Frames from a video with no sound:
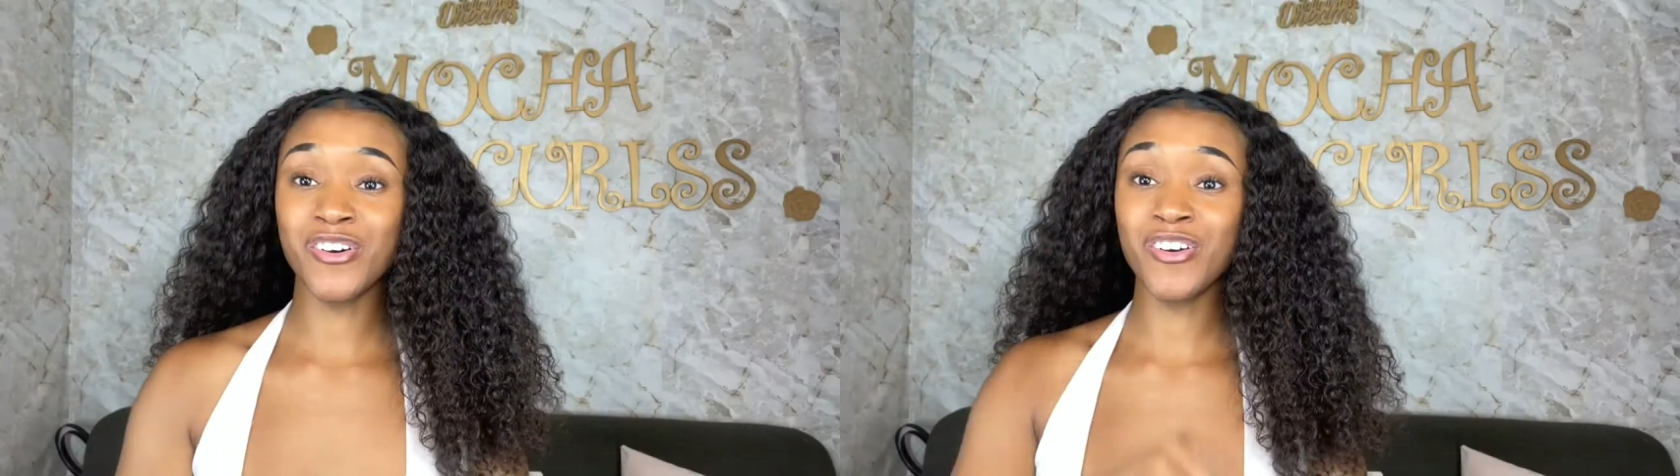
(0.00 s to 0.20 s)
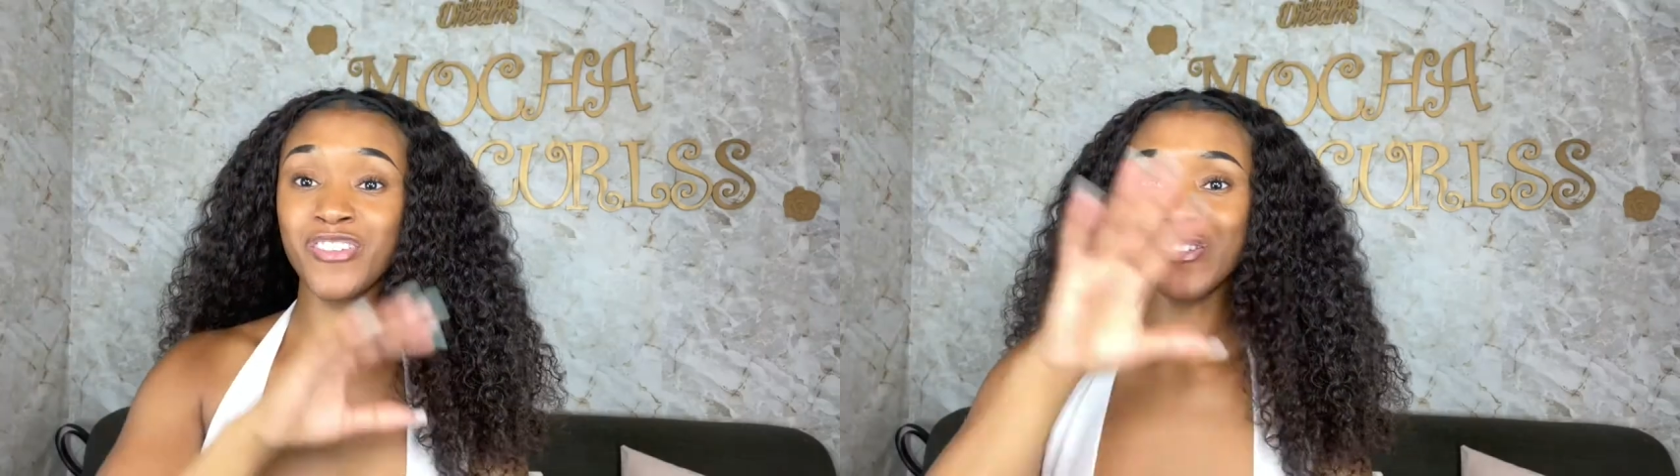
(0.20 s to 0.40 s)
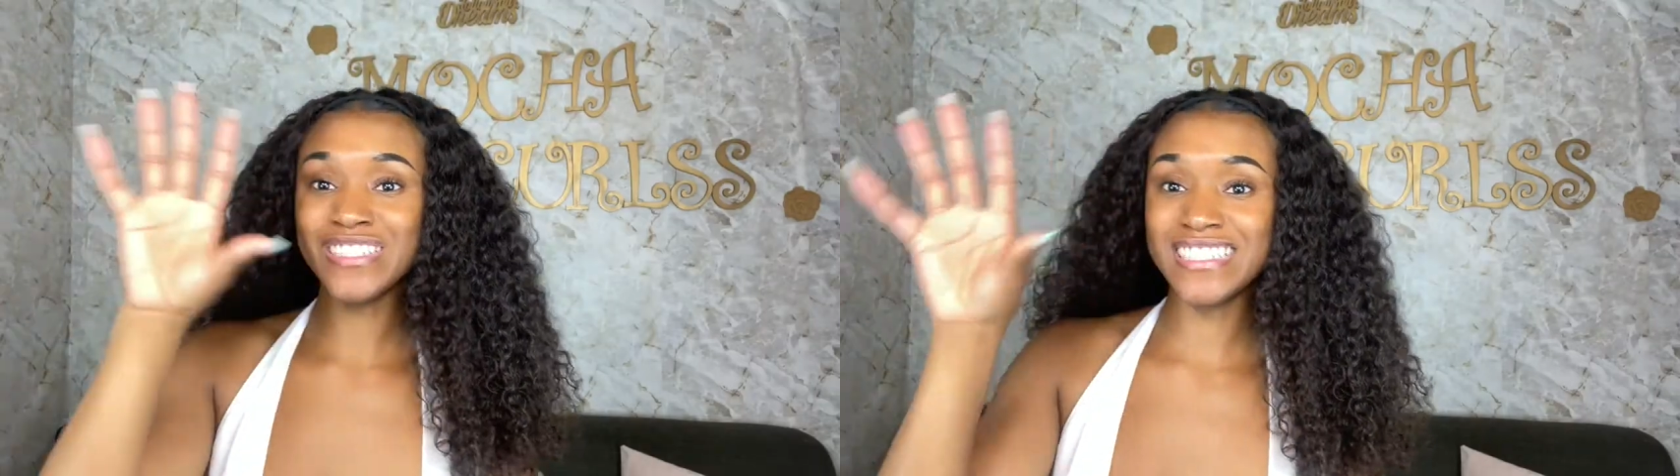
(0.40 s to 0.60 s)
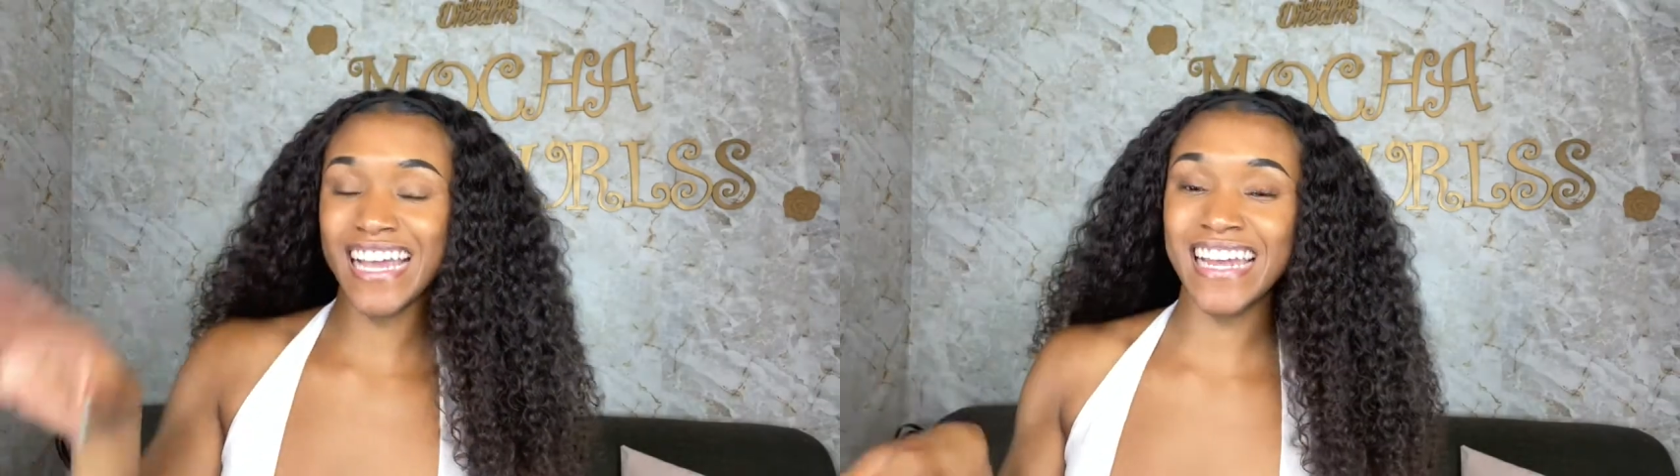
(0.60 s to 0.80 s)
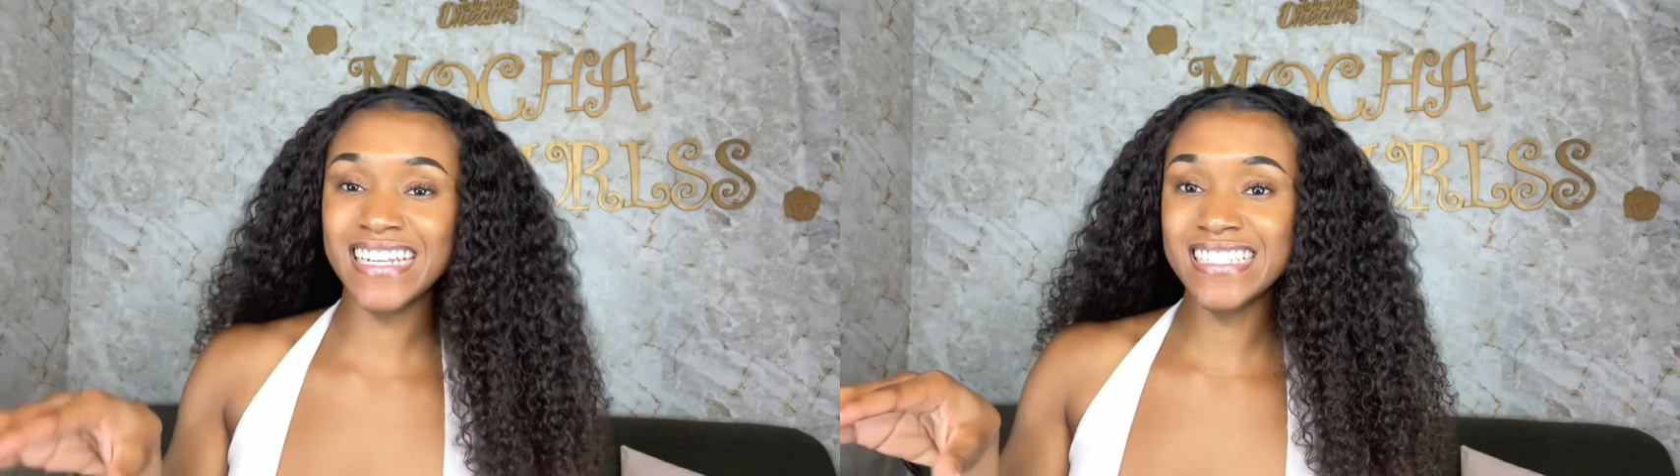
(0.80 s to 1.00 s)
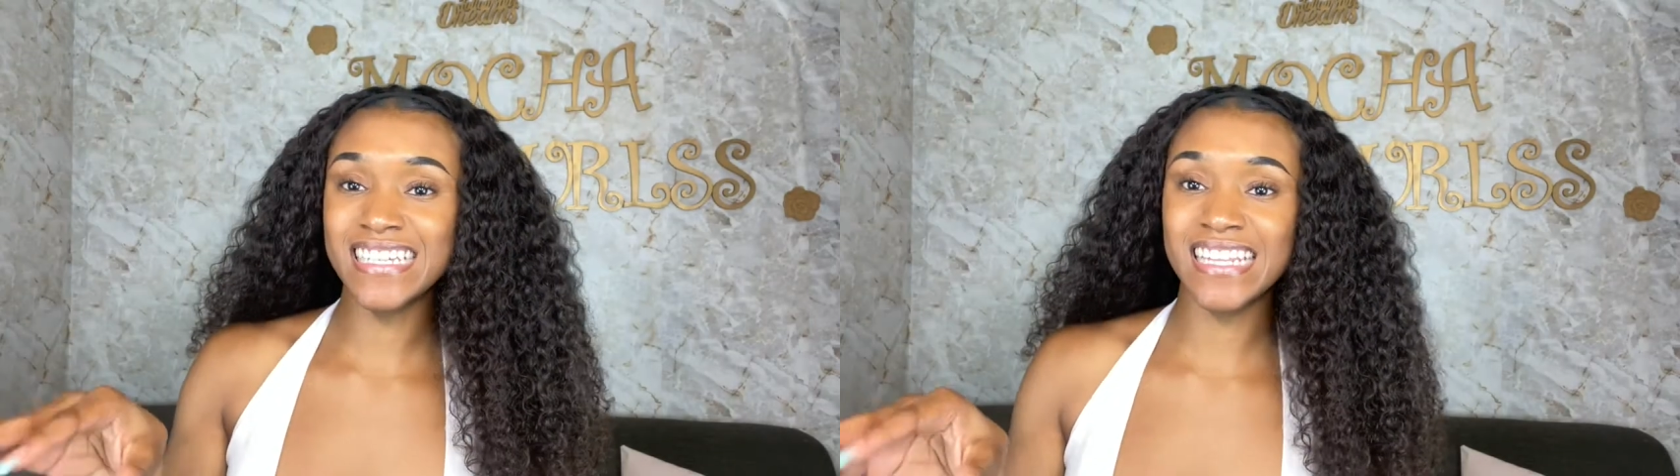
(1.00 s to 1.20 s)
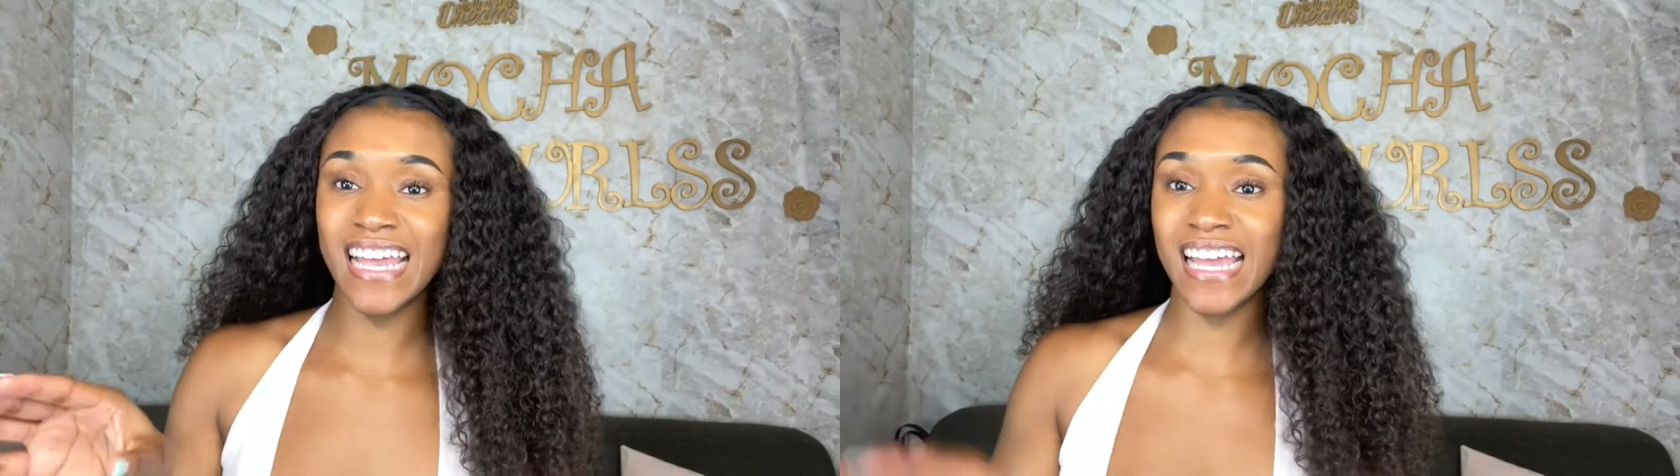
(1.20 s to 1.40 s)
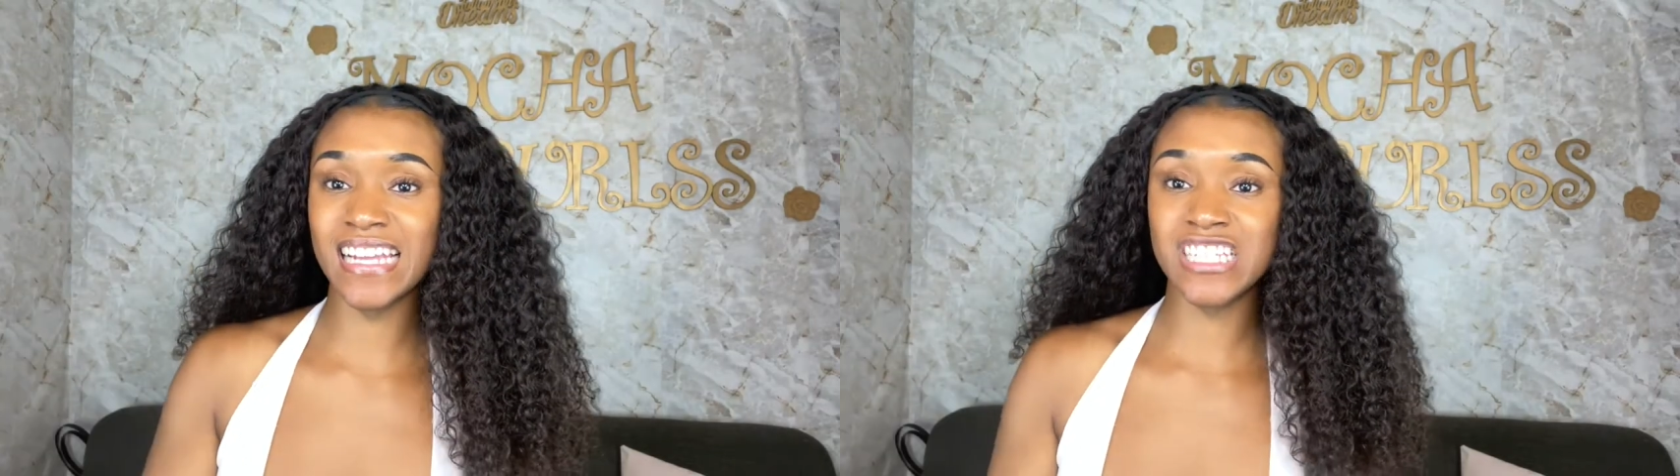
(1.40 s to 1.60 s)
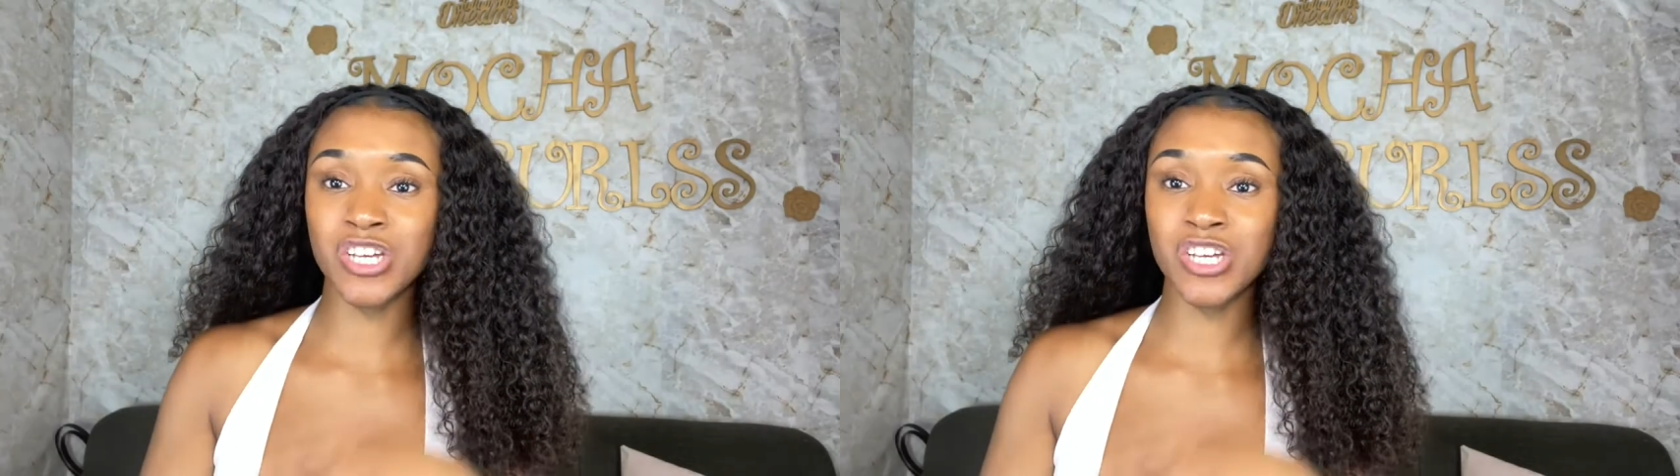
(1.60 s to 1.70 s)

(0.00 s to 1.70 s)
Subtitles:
if you stayed into the end